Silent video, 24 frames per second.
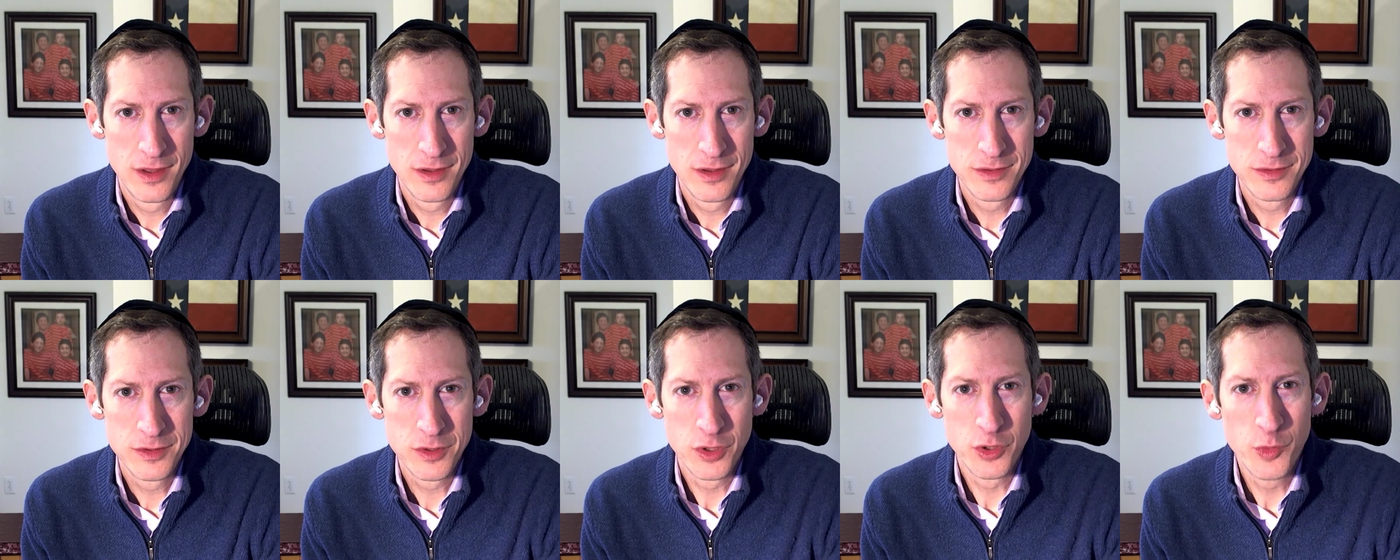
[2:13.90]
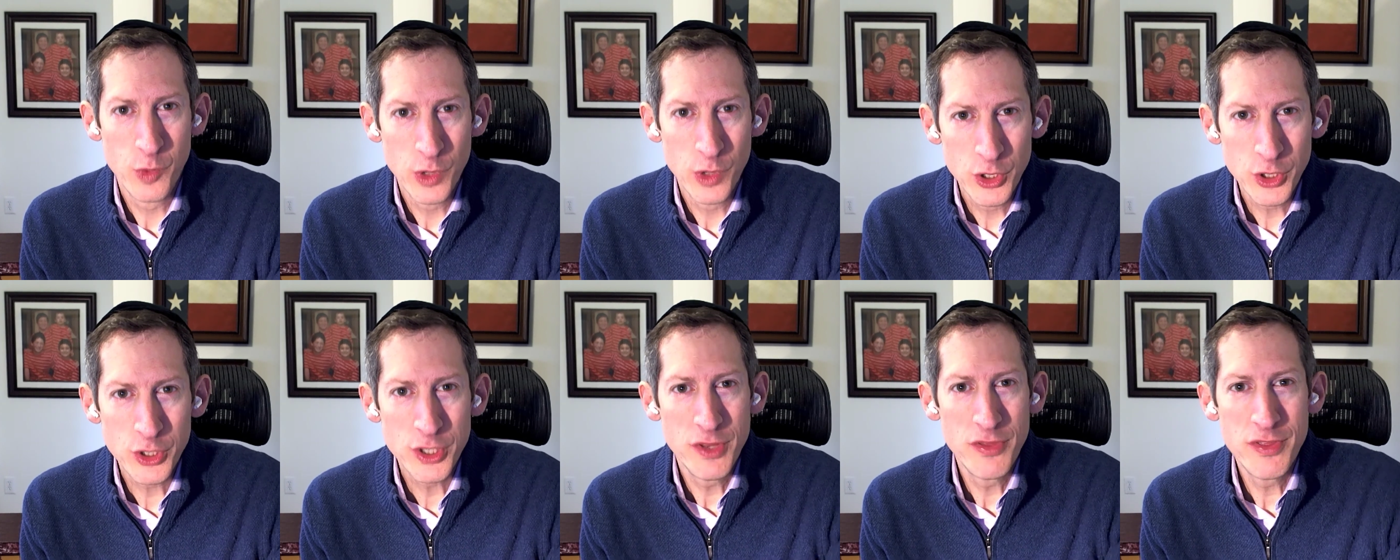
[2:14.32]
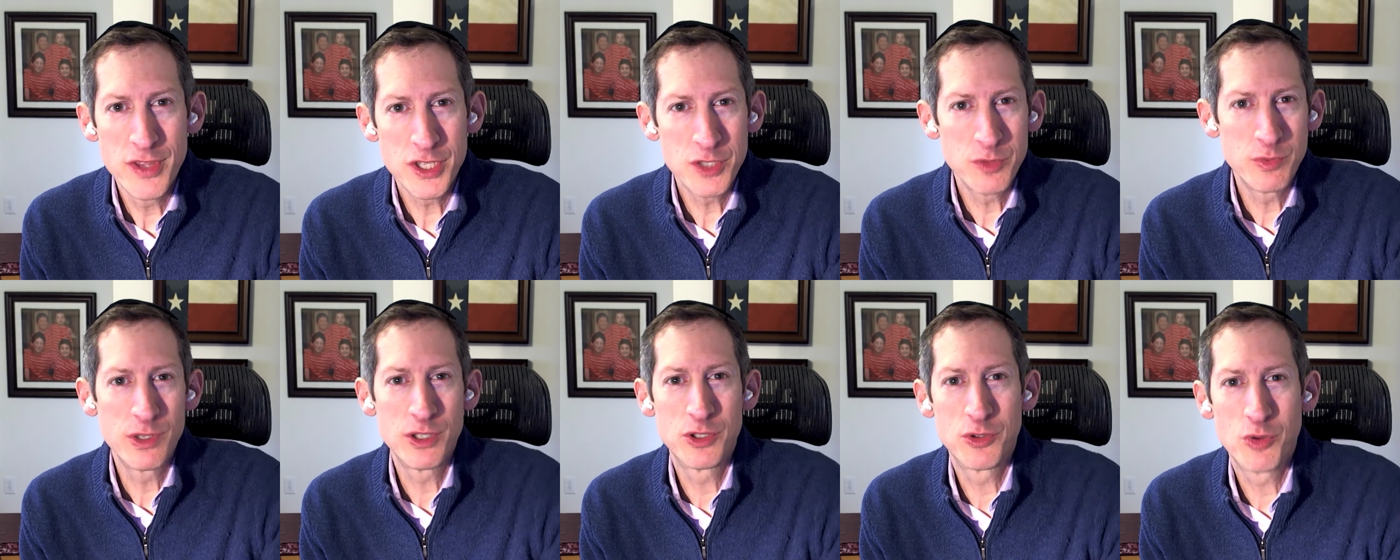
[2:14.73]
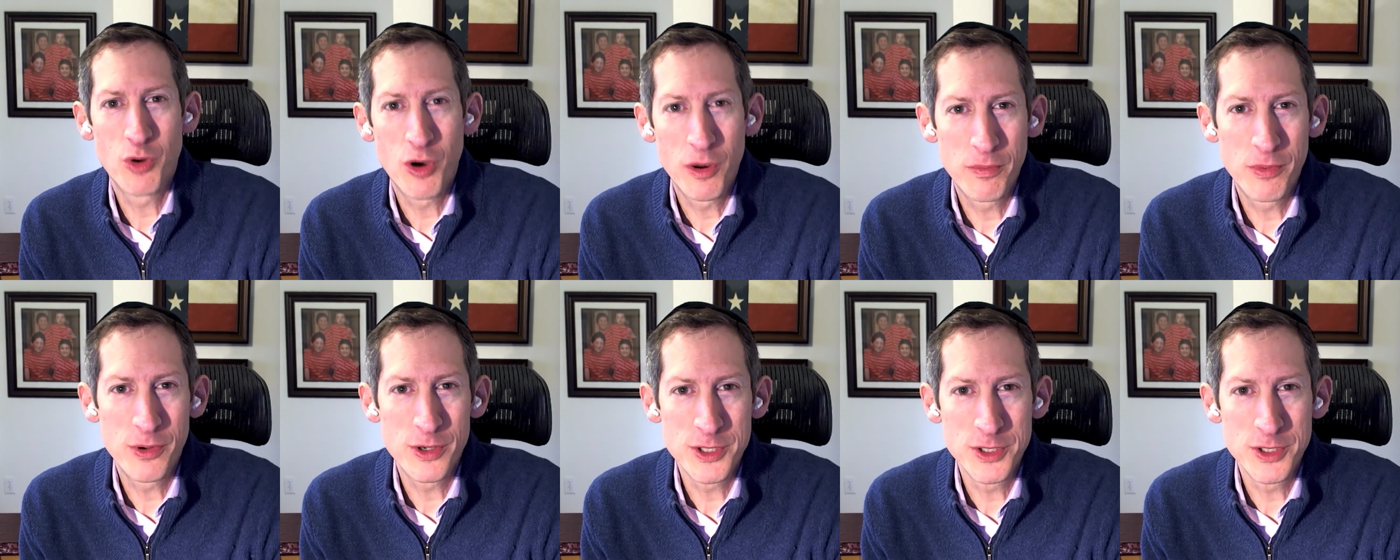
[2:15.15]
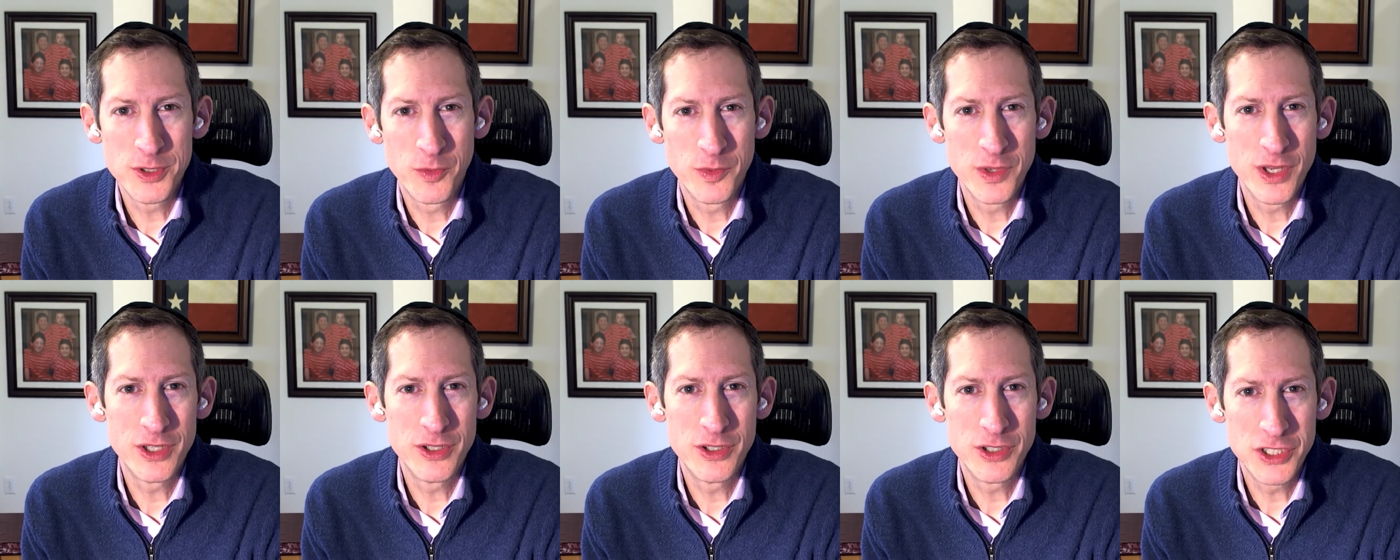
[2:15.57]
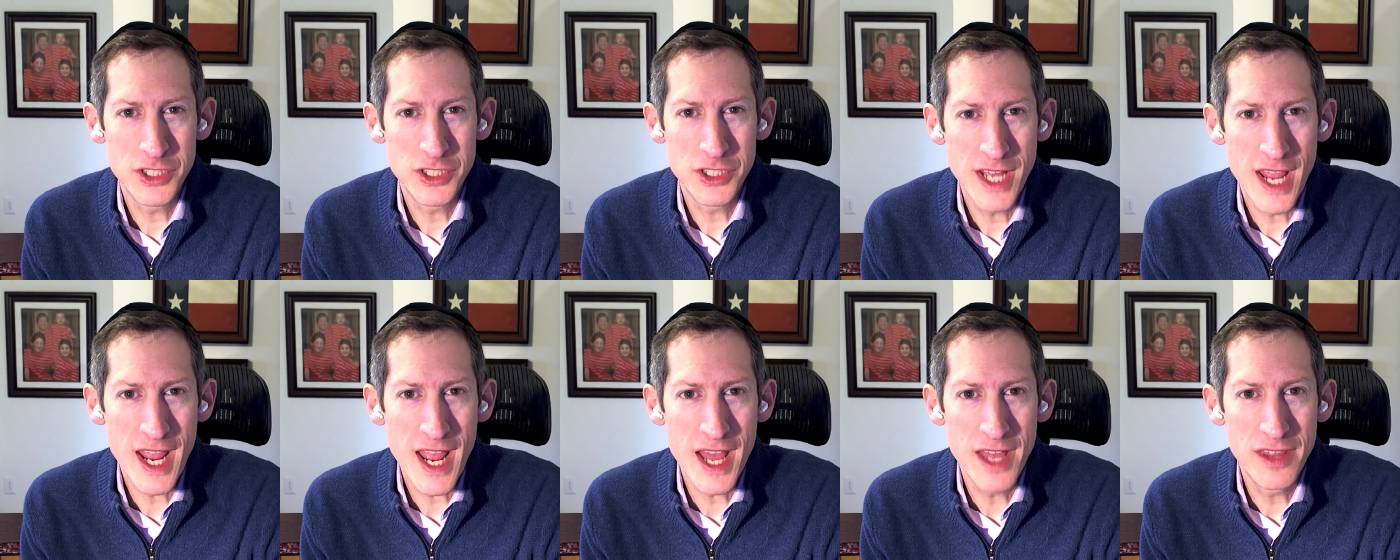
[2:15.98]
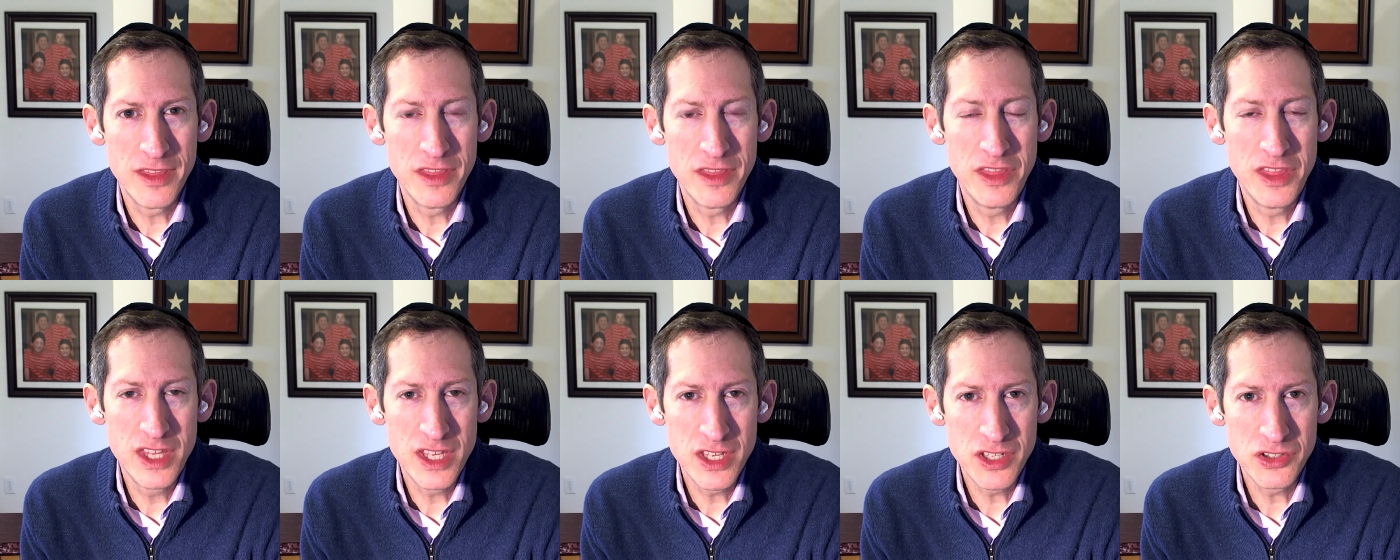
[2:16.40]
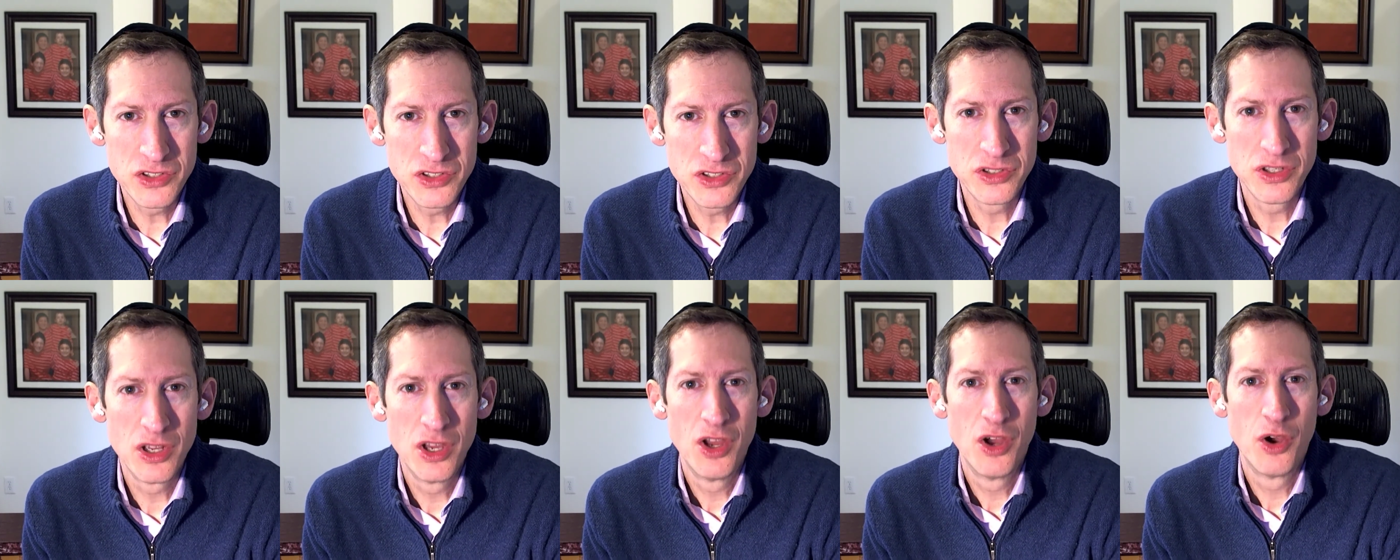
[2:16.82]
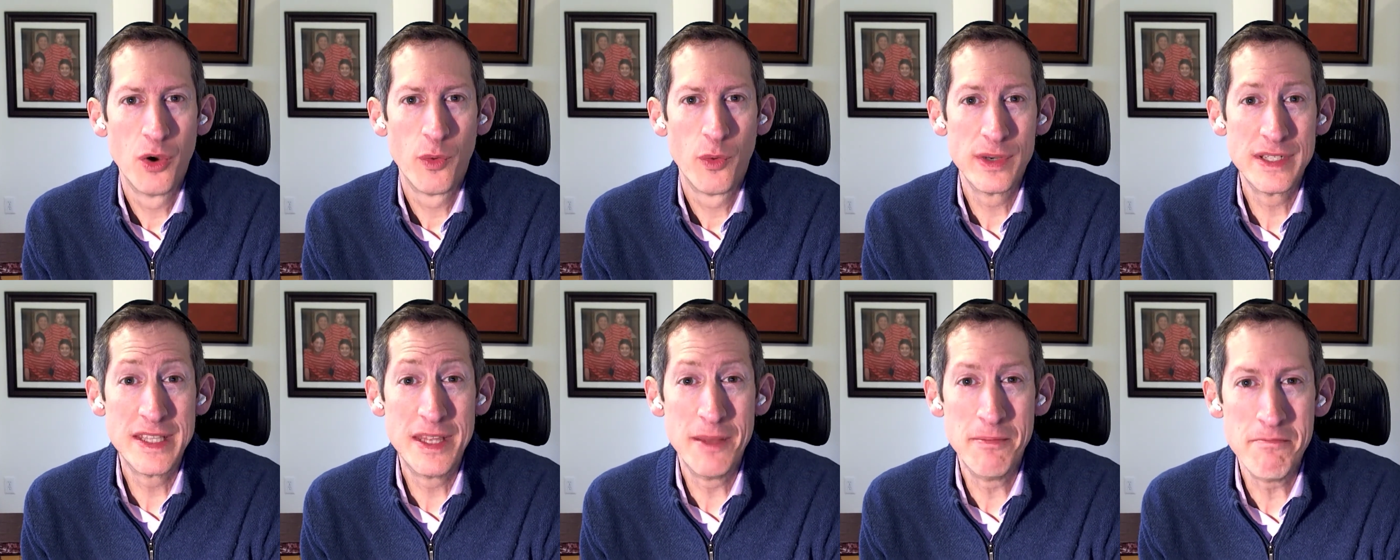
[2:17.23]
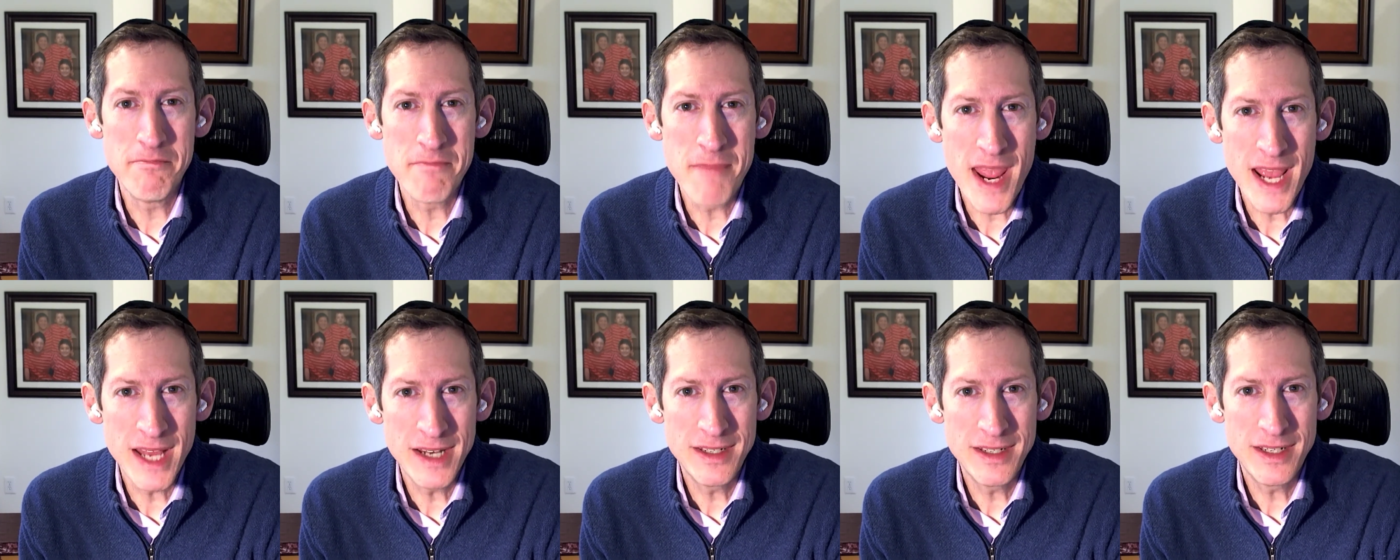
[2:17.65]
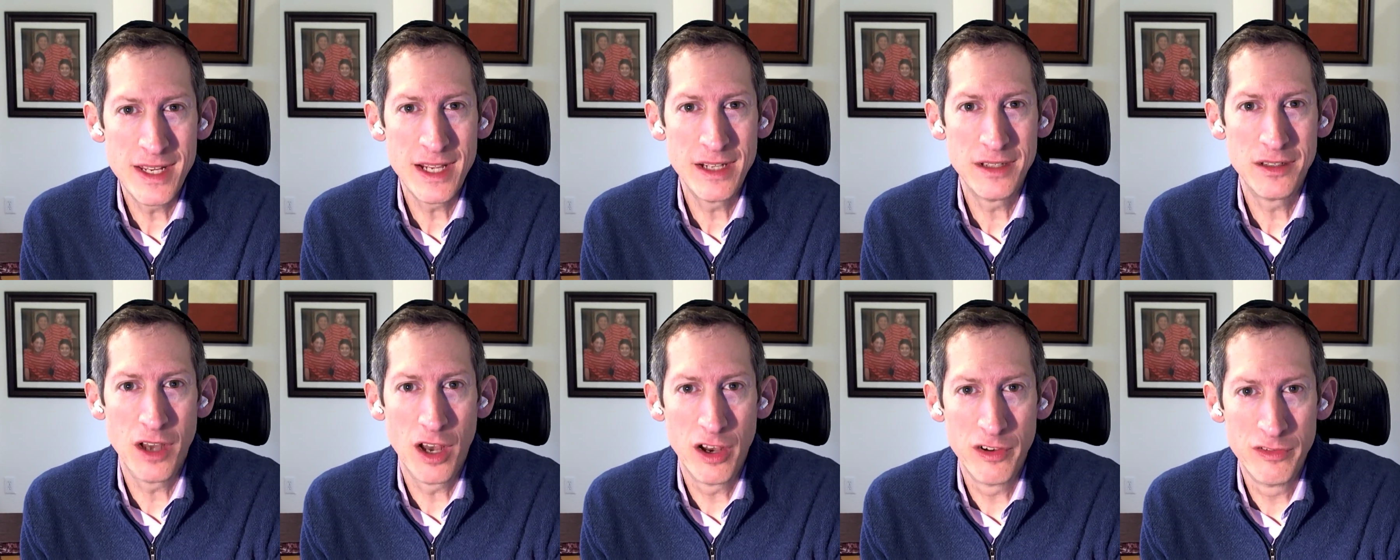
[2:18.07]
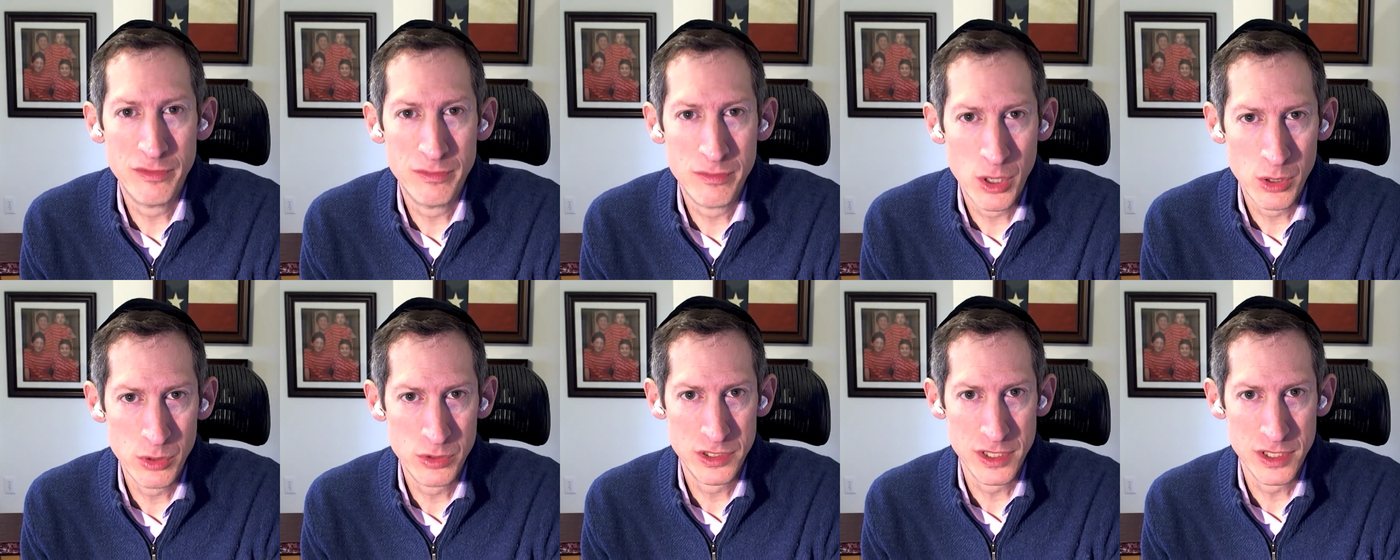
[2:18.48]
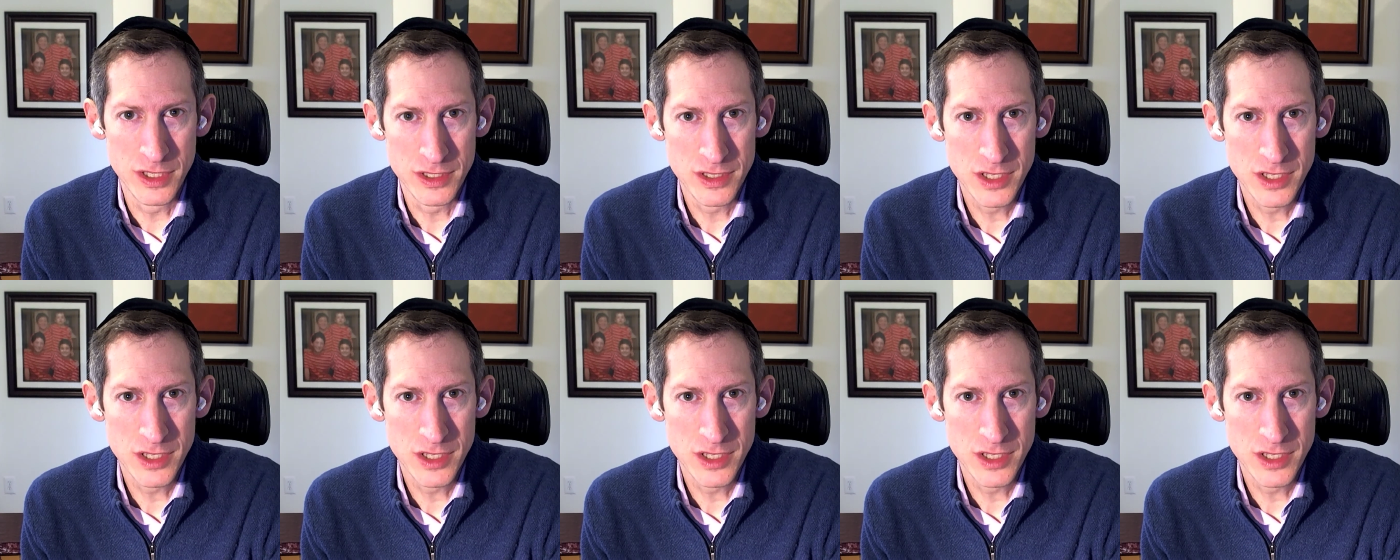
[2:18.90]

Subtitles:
So if we look in this week's Torah portion, we understand this was the mandate of Moses.